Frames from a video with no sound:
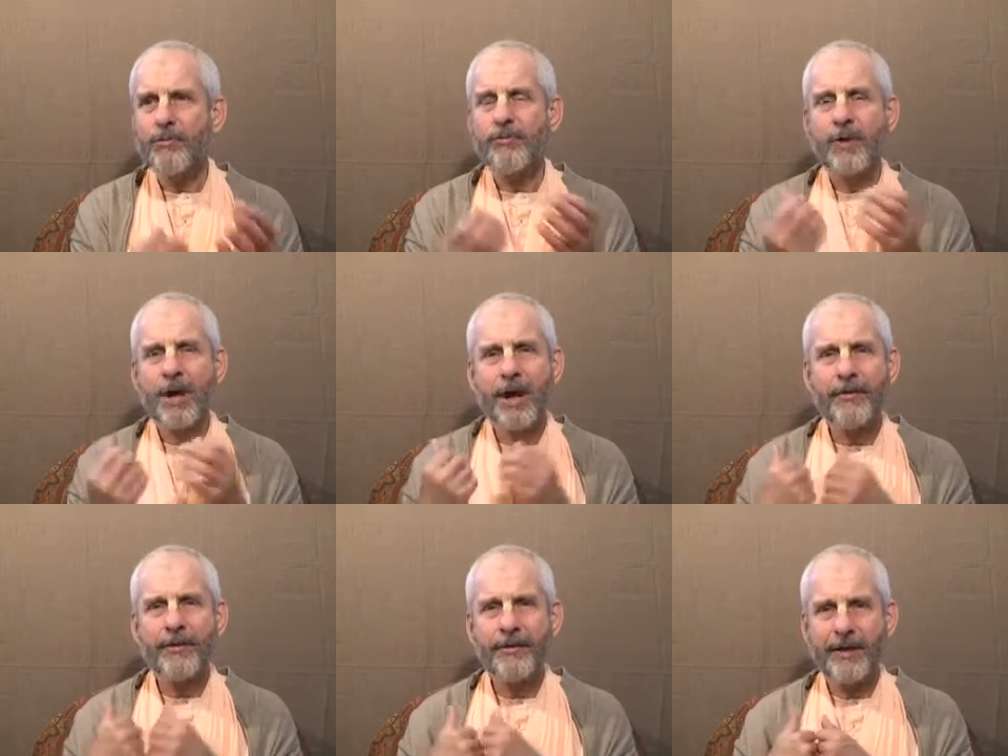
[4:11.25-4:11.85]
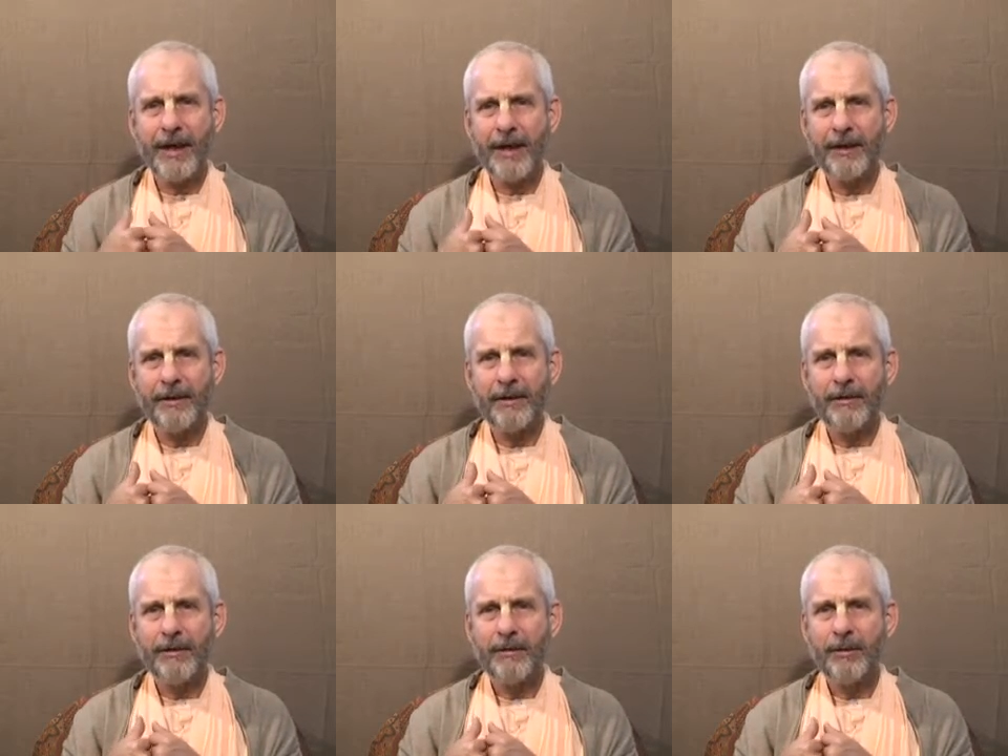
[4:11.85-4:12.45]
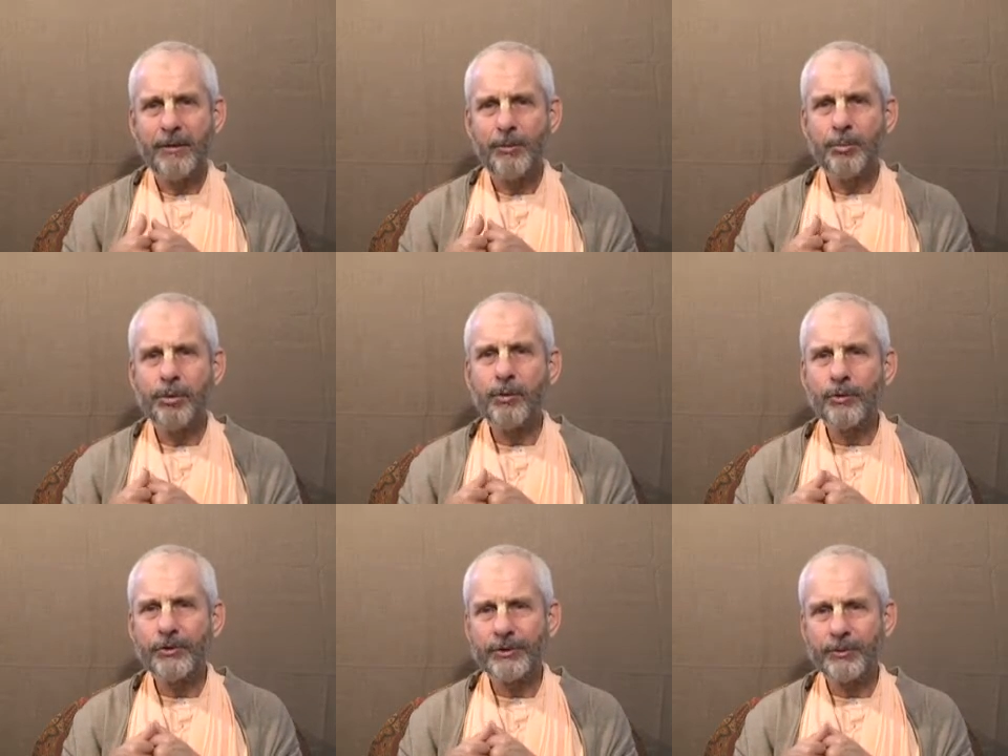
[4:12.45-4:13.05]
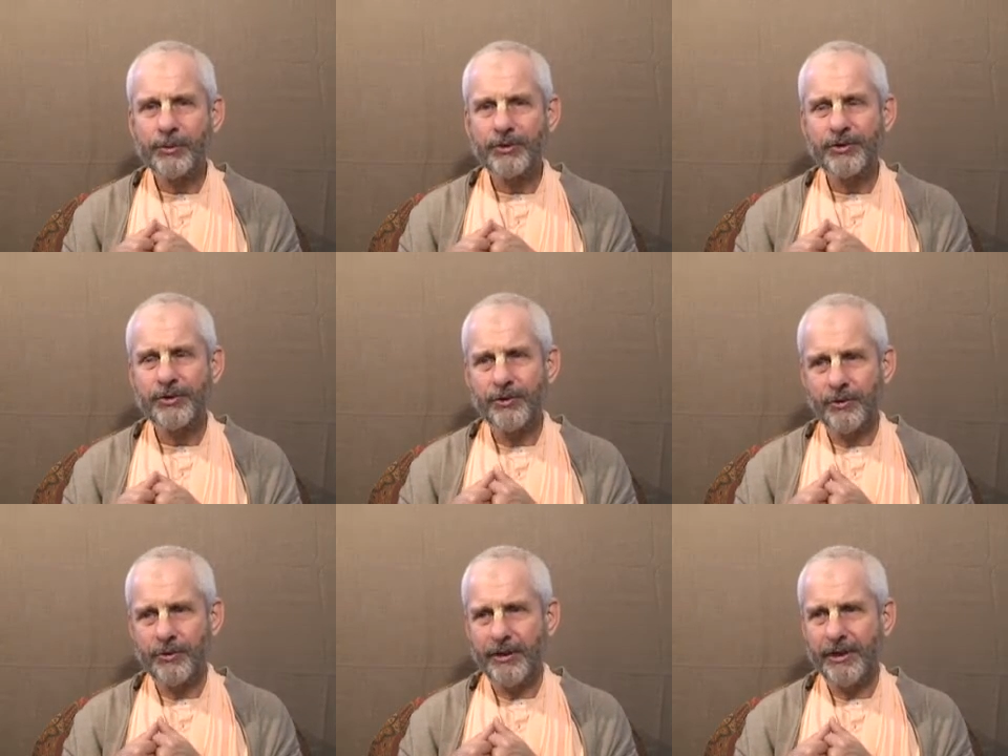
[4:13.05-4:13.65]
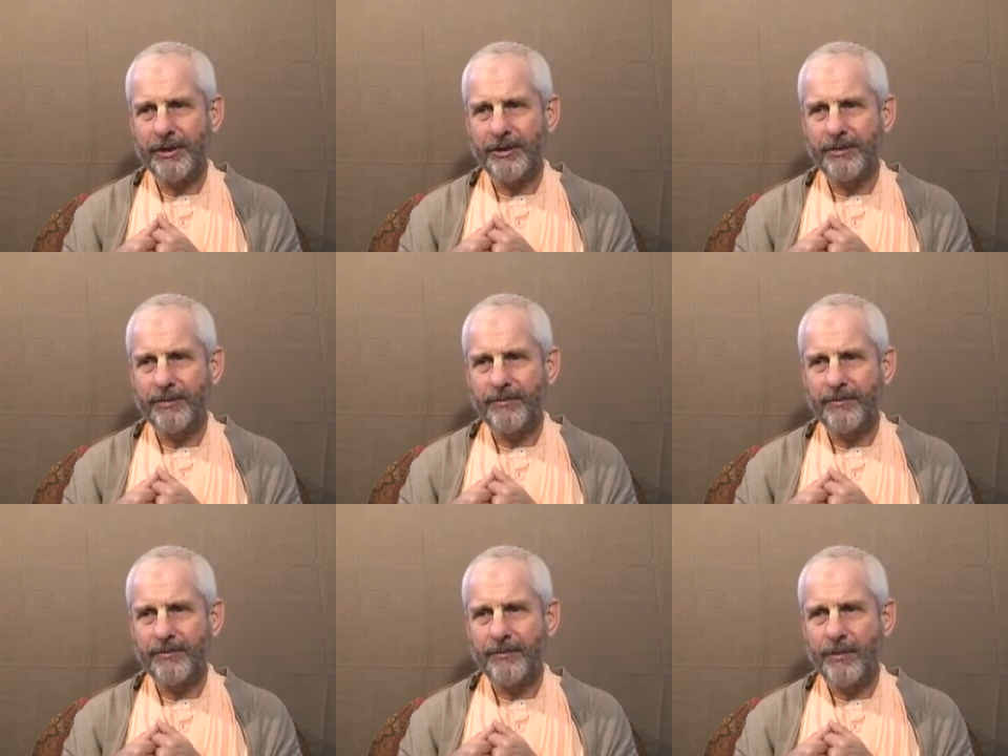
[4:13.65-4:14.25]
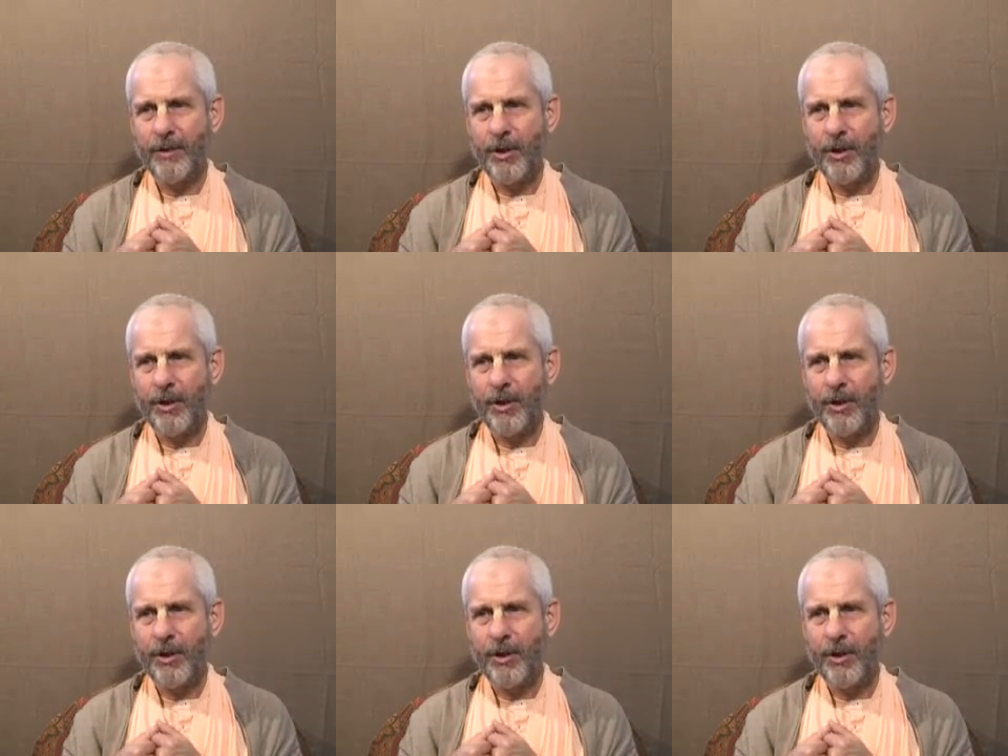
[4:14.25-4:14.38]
rather than plausible stories.